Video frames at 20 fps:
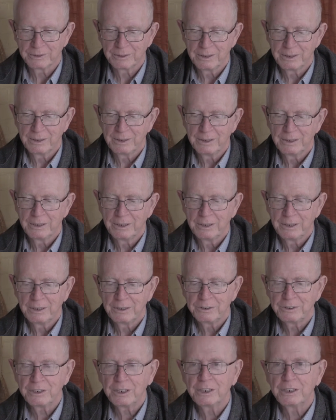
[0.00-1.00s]

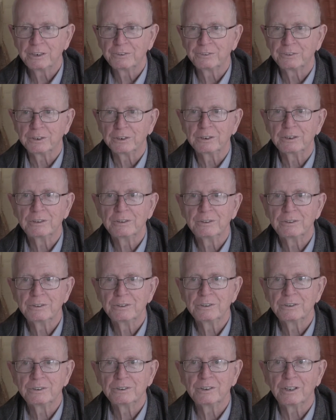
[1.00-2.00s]
Jennifer, star.
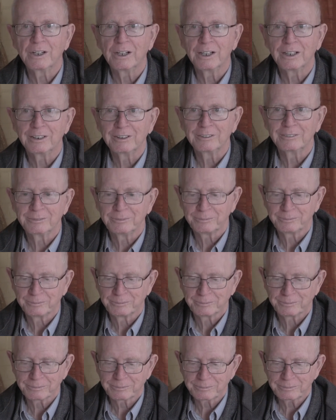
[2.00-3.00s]

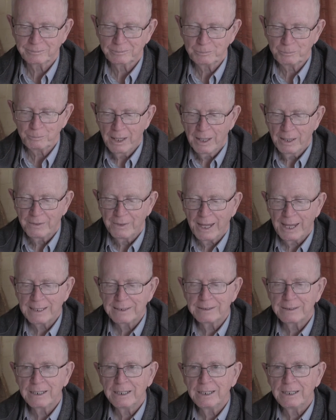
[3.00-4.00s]
That day
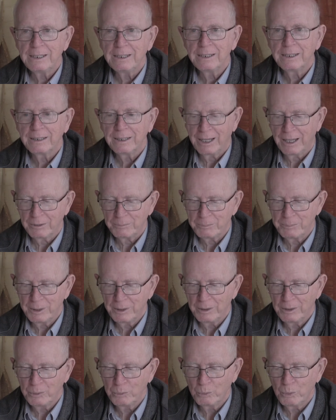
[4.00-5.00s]
at Mary Ward
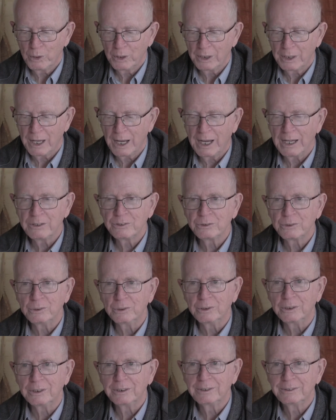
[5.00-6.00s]
High School
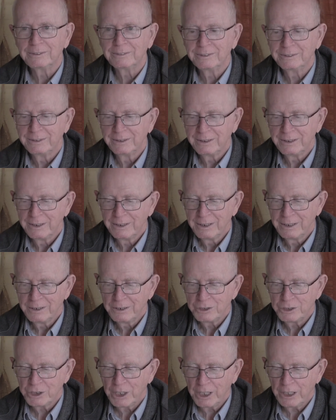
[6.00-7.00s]

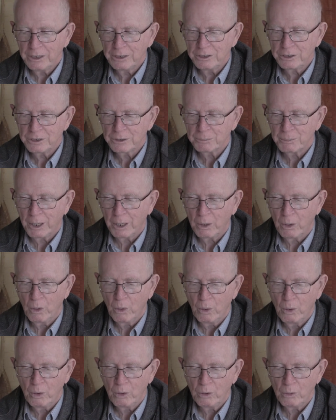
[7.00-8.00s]
changed my whole
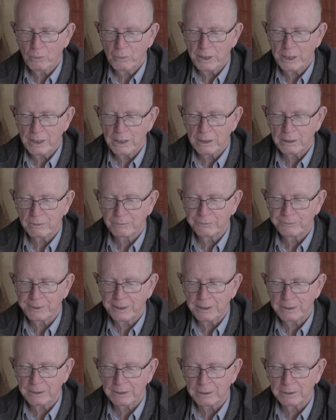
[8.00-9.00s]
way of thinking
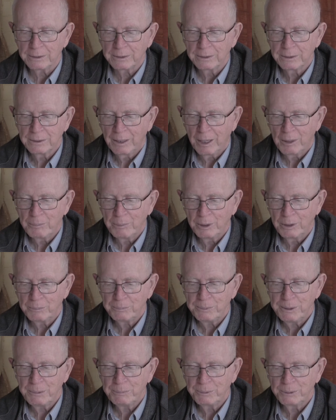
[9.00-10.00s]
about people
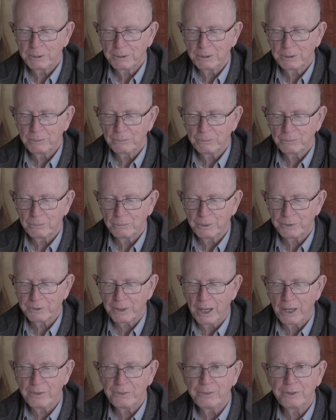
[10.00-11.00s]
with other
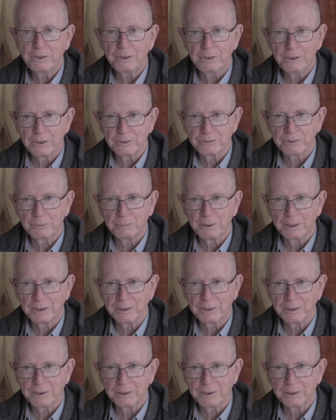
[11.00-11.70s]
disabilities.